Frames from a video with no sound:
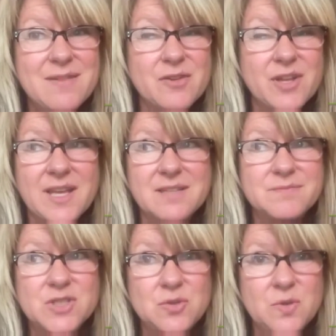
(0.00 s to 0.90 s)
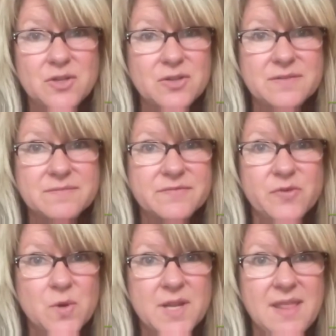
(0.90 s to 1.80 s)
for like
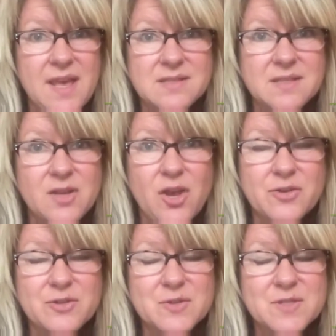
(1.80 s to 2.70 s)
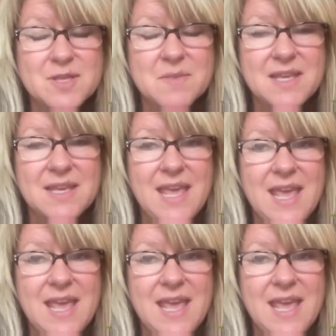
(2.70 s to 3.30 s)
$240,000 or something,